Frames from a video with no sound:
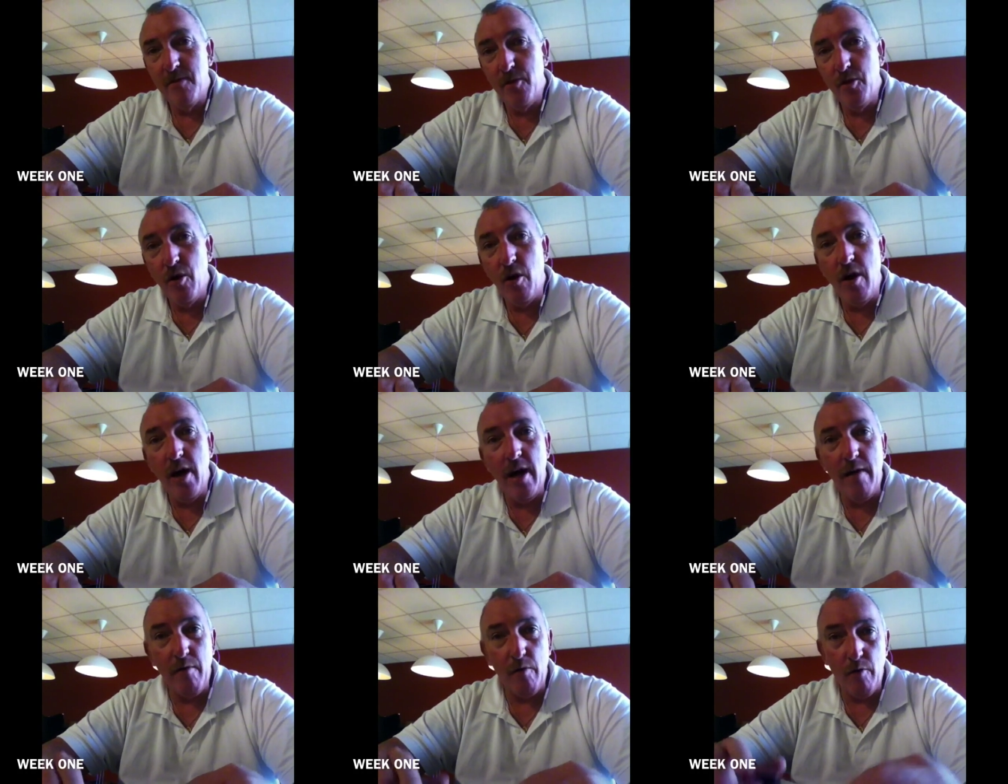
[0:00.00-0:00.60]
You
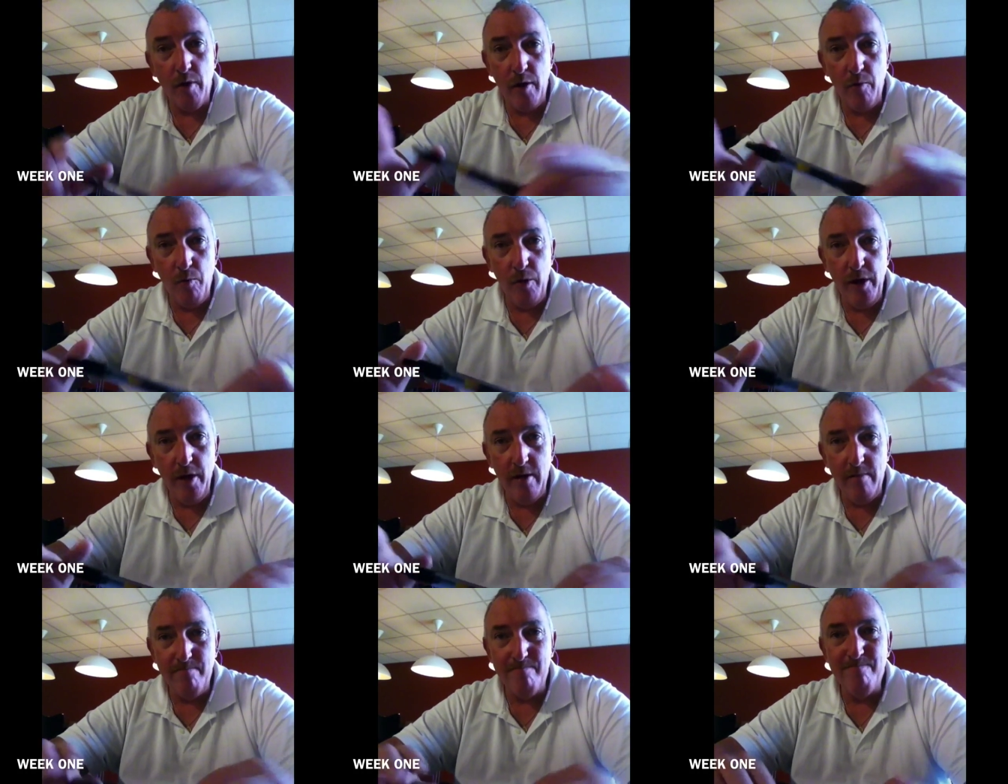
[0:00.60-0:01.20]
all have a great
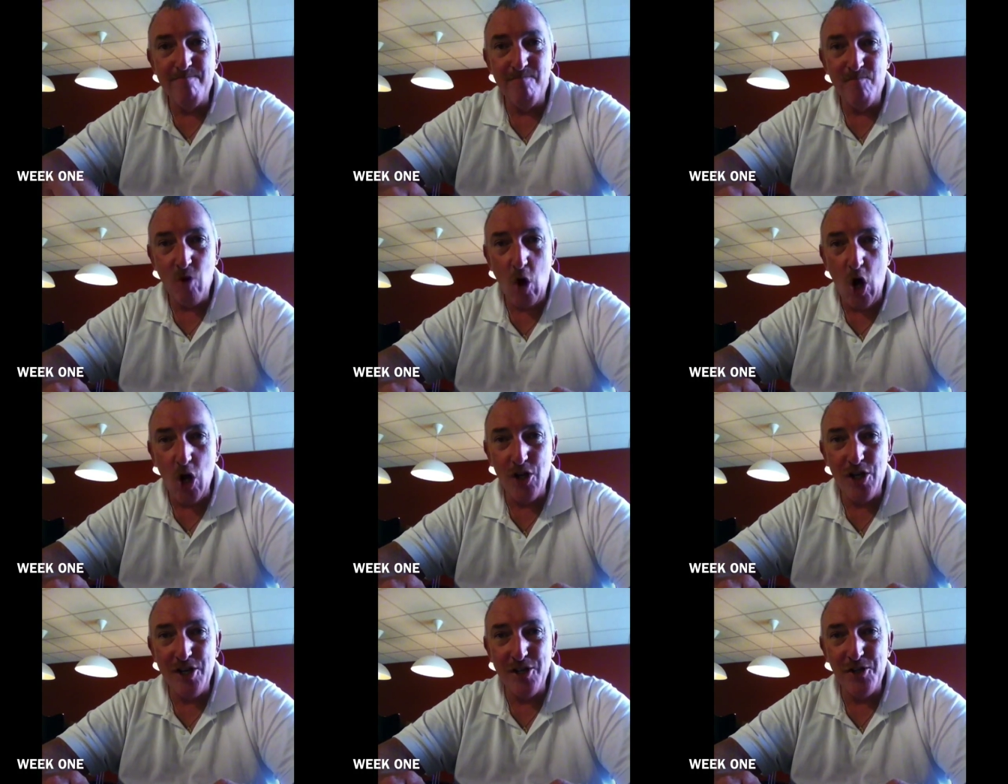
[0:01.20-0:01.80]
week.
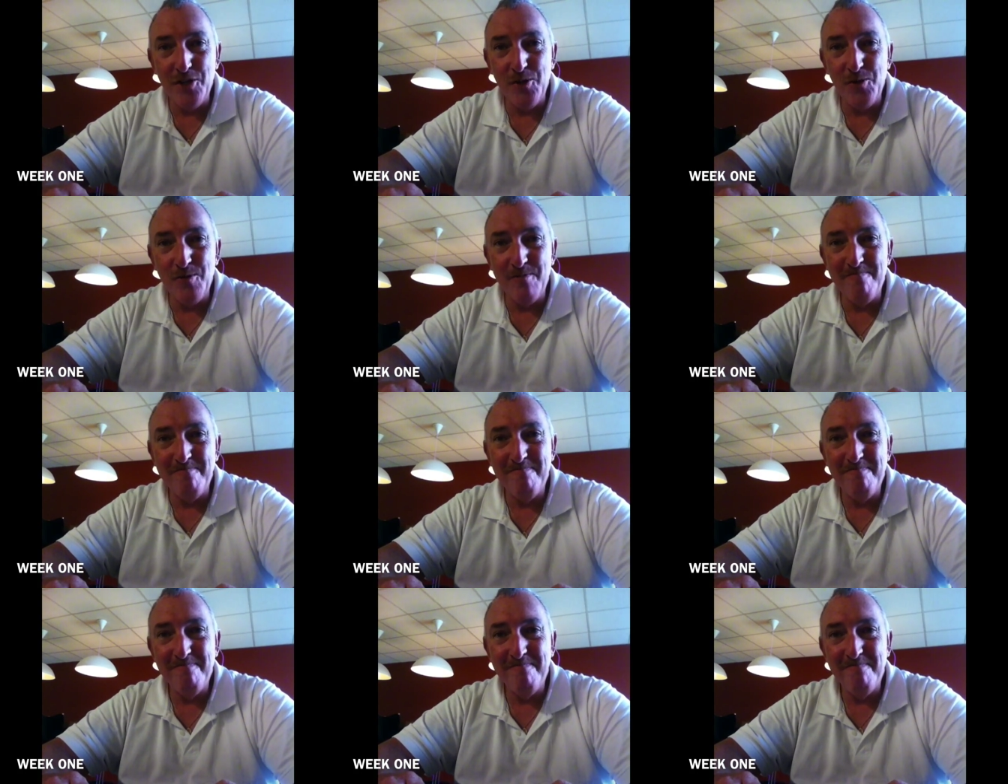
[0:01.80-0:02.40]
Talk to you
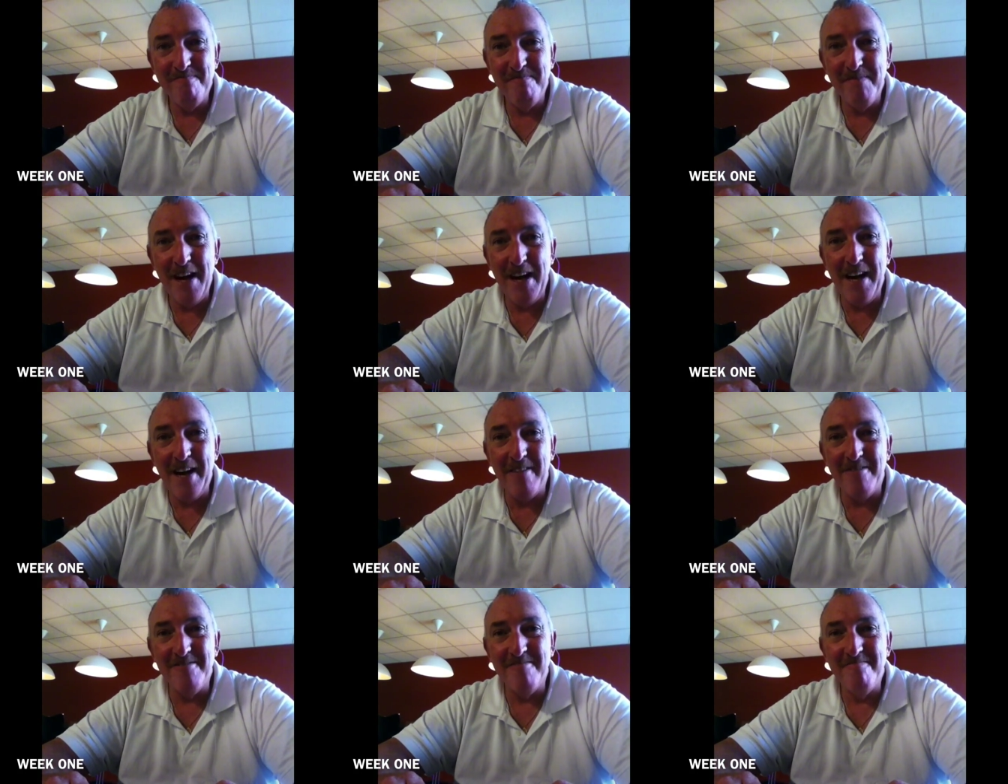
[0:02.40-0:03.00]
soon. Bye
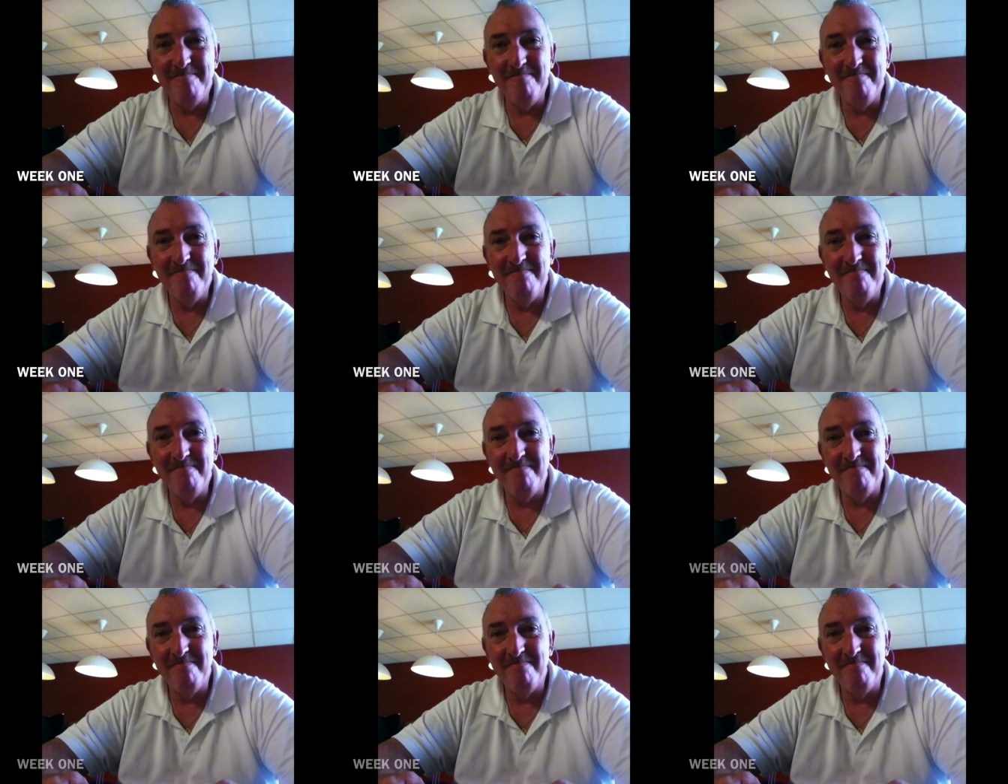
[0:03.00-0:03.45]
now.